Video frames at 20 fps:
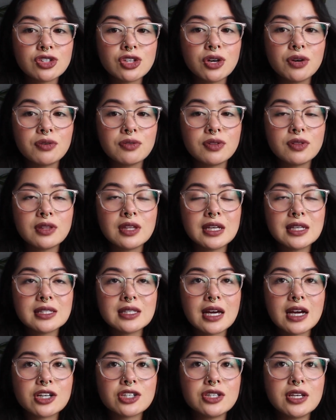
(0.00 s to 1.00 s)
So this
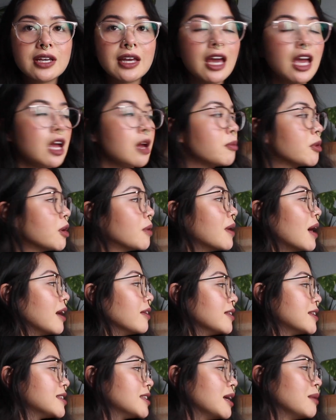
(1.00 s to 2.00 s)
actually came
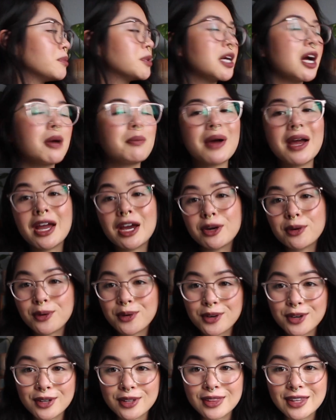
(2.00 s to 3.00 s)
around the same time I had
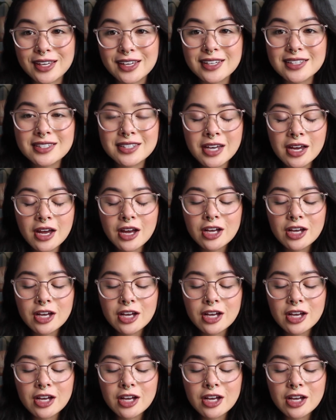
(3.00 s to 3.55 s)
ordered this.